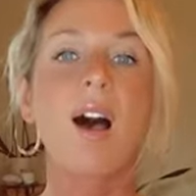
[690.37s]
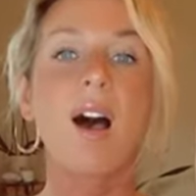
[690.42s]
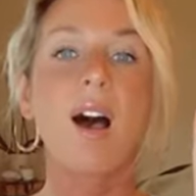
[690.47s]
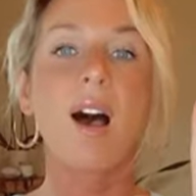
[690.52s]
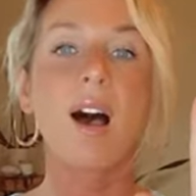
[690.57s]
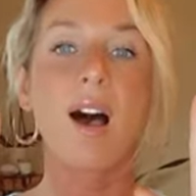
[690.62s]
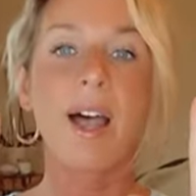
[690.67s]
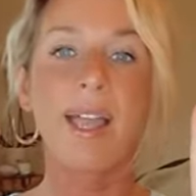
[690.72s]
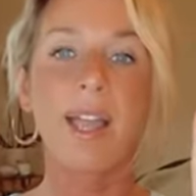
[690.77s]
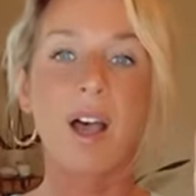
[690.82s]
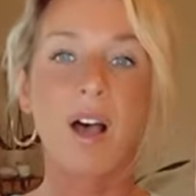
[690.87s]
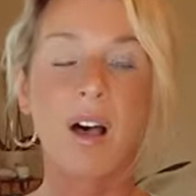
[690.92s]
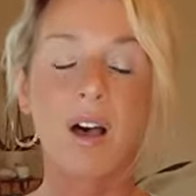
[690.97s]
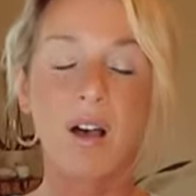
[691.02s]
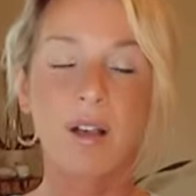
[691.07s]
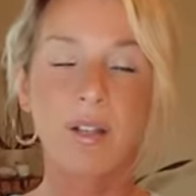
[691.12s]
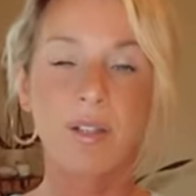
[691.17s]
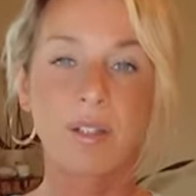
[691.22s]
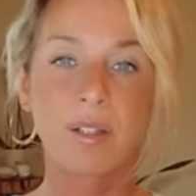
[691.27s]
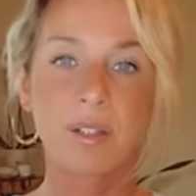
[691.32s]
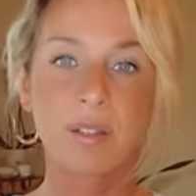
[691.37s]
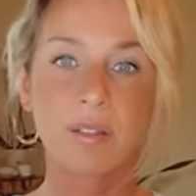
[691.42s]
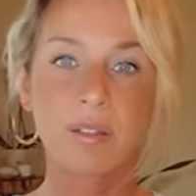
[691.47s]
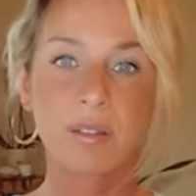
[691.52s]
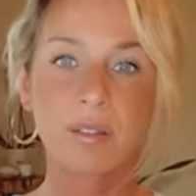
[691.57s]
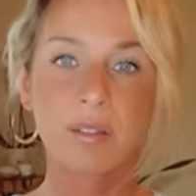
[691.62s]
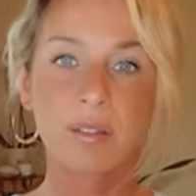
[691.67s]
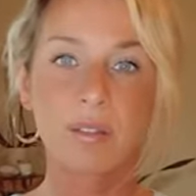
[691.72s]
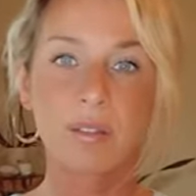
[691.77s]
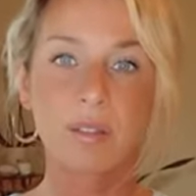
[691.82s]
I honor
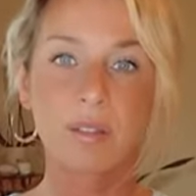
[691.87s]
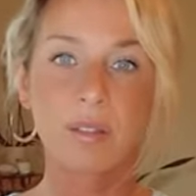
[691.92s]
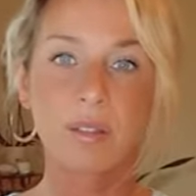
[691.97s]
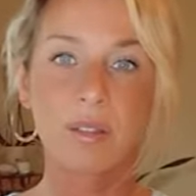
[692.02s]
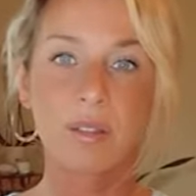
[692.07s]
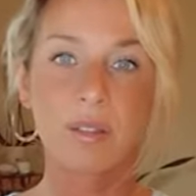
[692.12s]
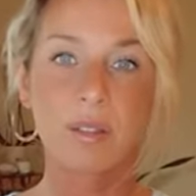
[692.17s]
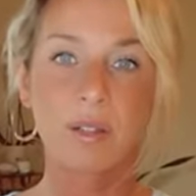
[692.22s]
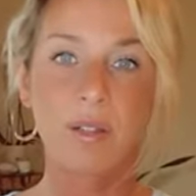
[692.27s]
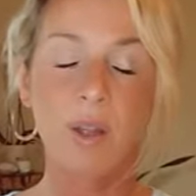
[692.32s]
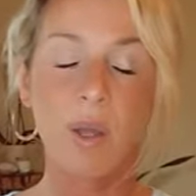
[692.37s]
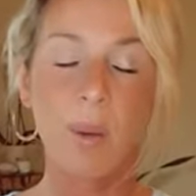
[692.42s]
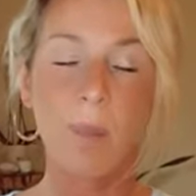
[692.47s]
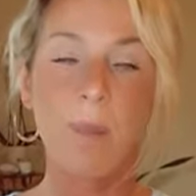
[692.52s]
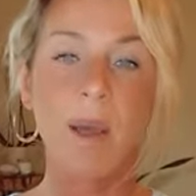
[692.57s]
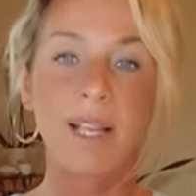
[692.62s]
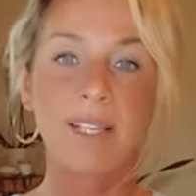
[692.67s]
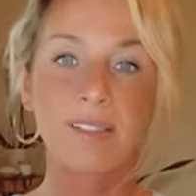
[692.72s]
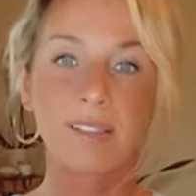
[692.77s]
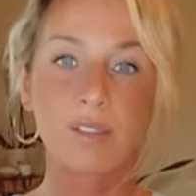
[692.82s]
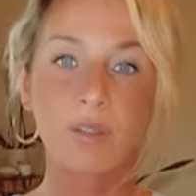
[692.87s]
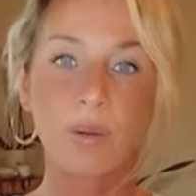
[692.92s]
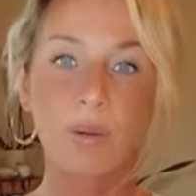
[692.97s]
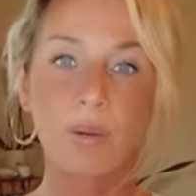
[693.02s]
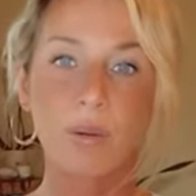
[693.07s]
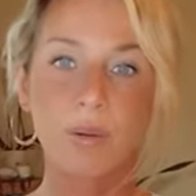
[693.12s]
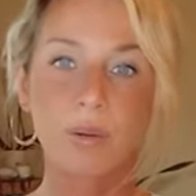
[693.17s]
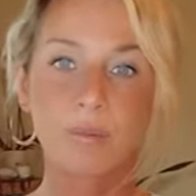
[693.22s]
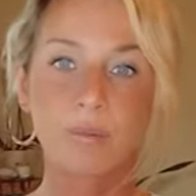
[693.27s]
my soul.